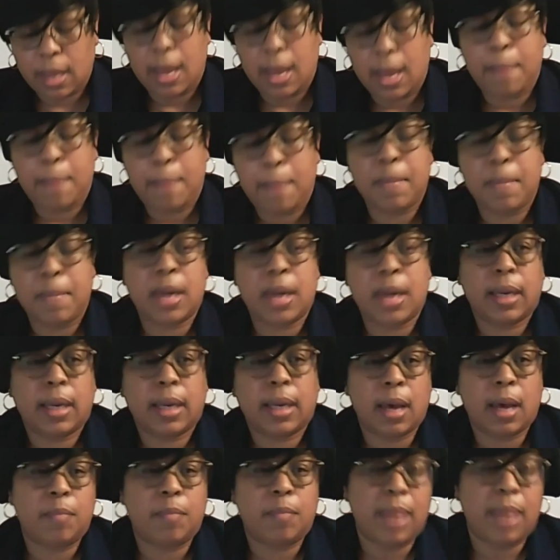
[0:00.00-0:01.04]

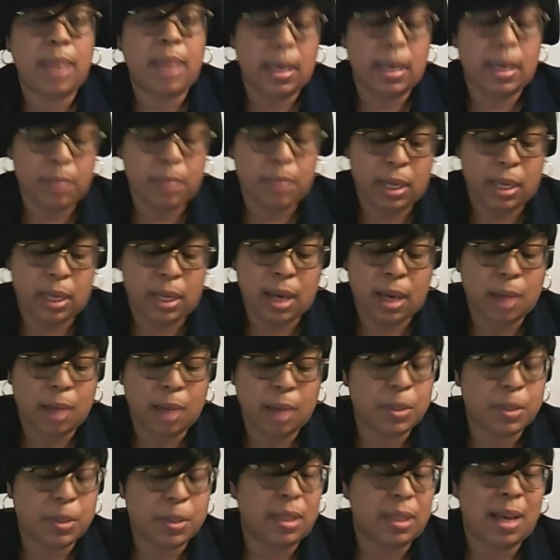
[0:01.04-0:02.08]
Medi-Cal may be an
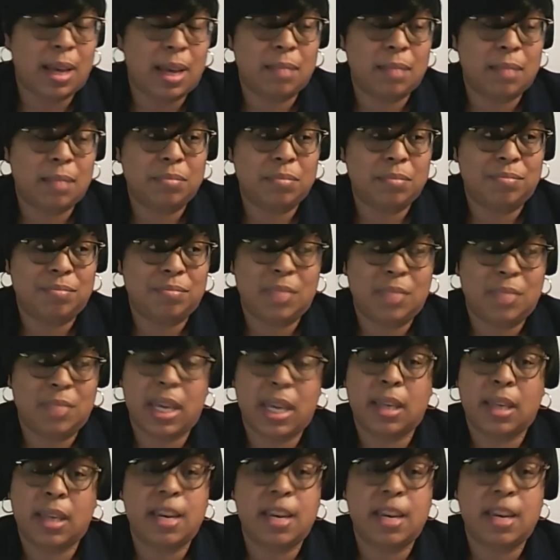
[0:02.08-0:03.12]
option that they
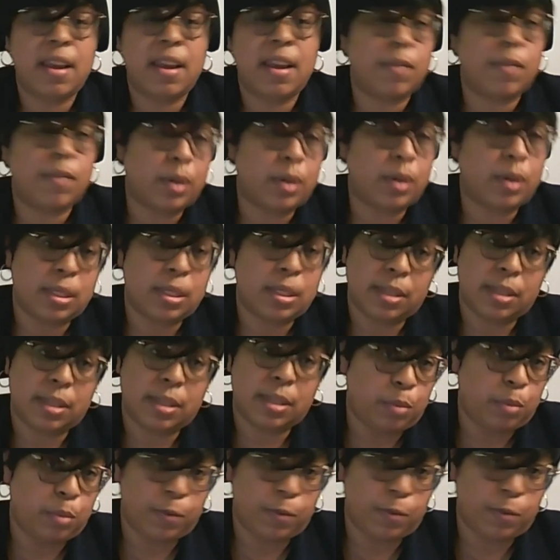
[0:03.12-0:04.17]
never
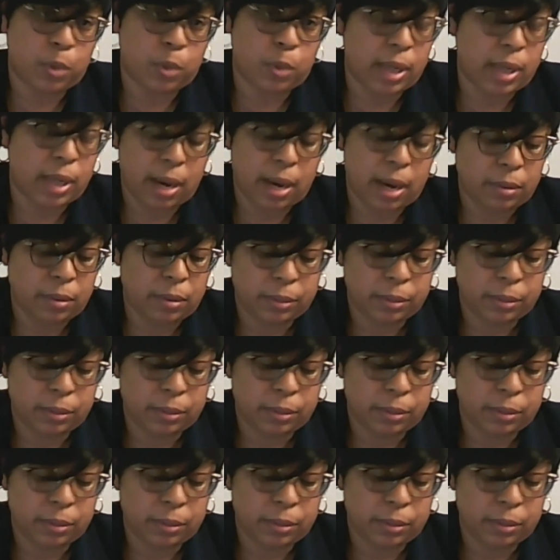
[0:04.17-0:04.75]
considered before now.